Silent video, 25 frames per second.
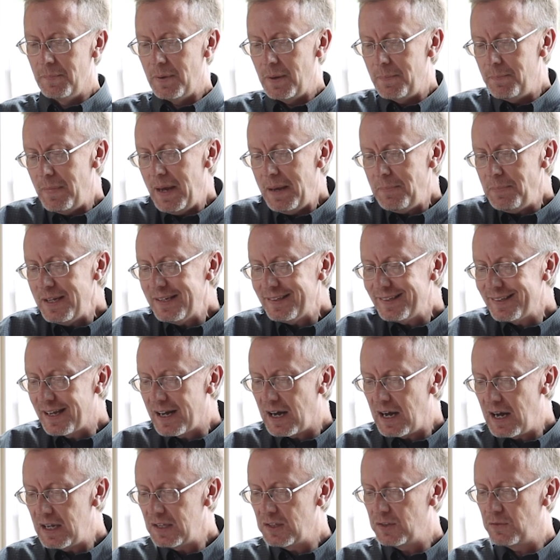But maybe it's
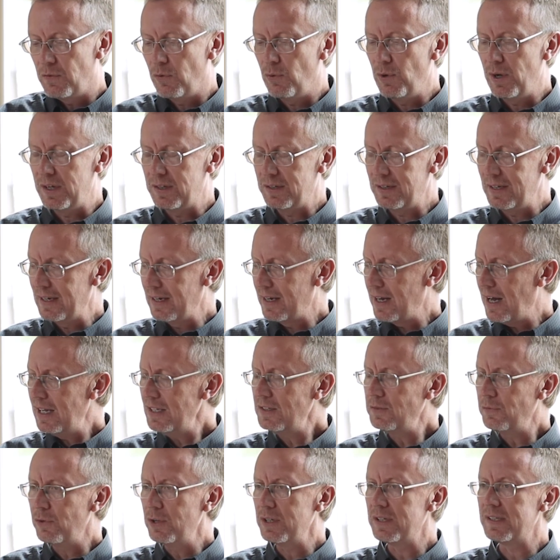God's voice, and
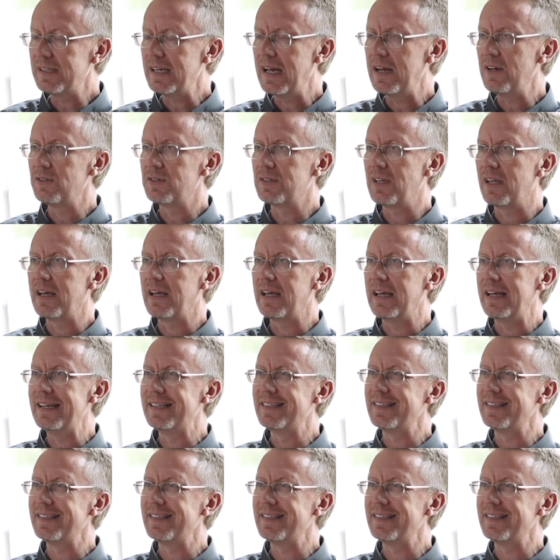God's voice sounds like